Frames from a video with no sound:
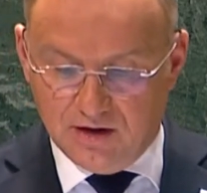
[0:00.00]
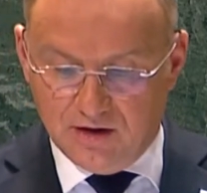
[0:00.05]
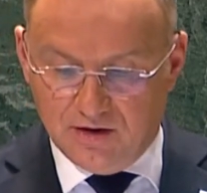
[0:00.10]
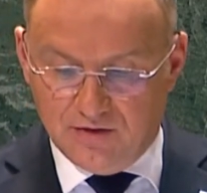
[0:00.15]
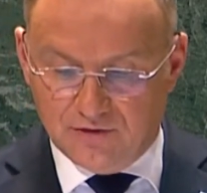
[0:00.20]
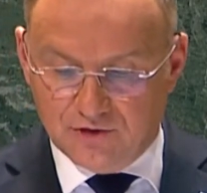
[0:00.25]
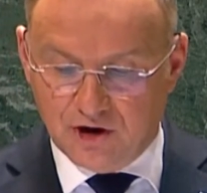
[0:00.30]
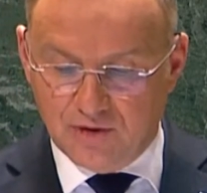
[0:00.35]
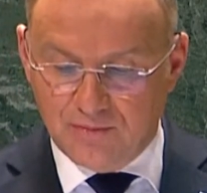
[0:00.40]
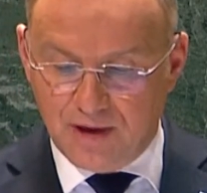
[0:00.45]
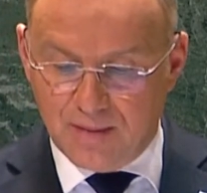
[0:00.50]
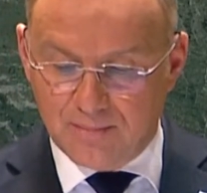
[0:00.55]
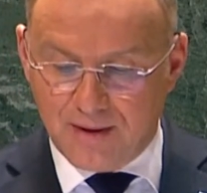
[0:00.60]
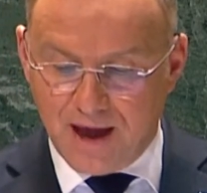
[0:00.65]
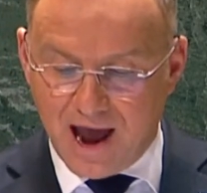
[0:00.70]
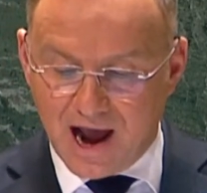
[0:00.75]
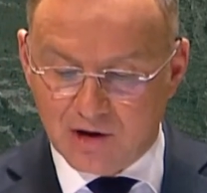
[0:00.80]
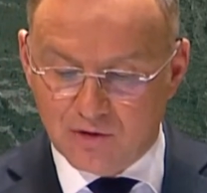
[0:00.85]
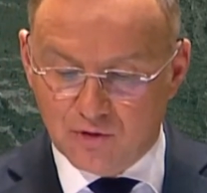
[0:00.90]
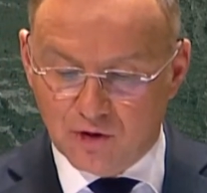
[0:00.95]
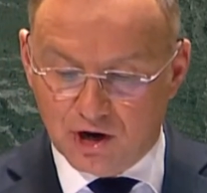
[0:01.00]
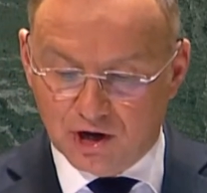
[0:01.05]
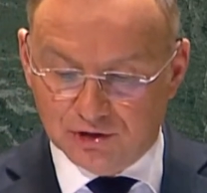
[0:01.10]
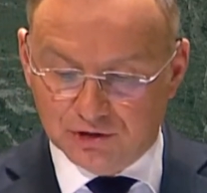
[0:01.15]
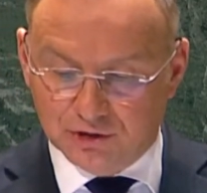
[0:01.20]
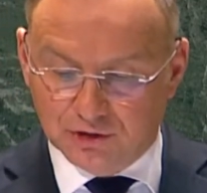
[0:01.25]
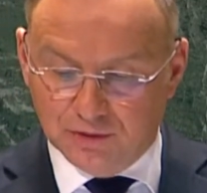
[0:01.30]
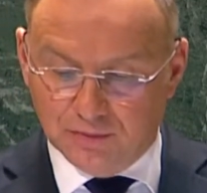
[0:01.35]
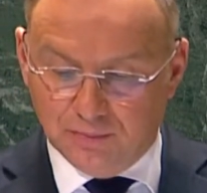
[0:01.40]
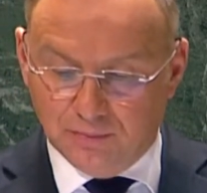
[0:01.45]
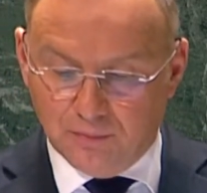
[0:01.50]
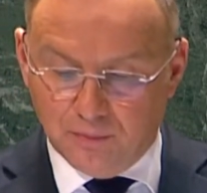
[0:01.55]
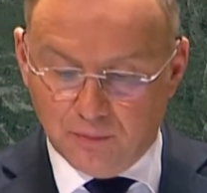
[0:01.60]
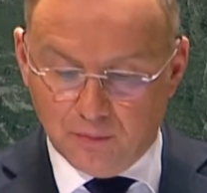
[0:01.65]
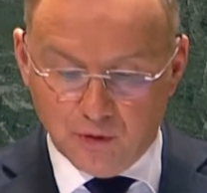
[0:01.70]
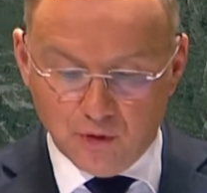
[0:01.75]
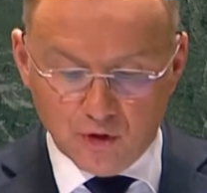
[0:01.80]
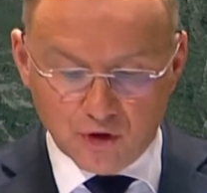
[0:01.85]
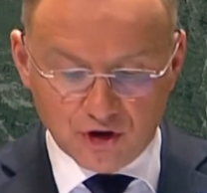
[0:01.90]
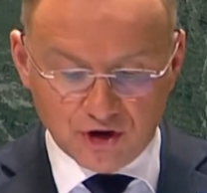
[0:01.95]
From a backward,
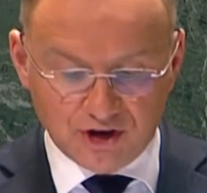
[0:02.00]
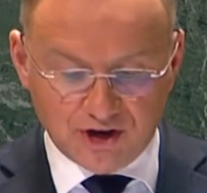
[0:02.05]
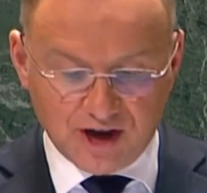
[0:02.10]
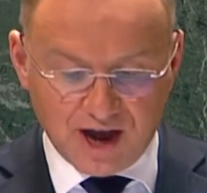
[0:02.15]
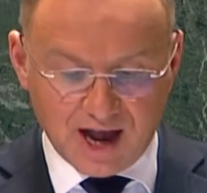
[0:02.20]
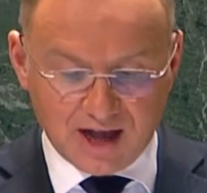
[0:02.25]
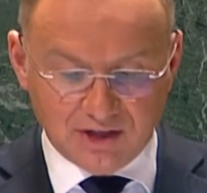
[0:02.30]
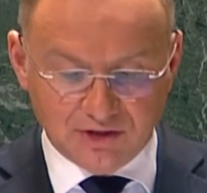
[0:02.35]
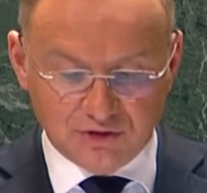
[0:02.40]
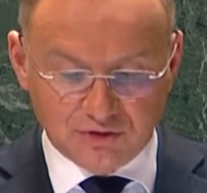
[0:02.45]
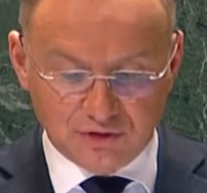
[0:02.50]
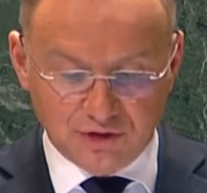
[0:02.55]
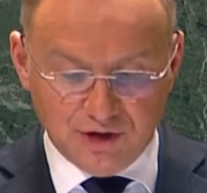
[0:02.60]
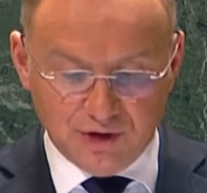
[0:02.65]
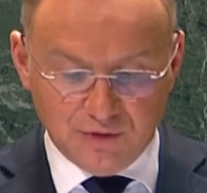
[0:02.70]
poor country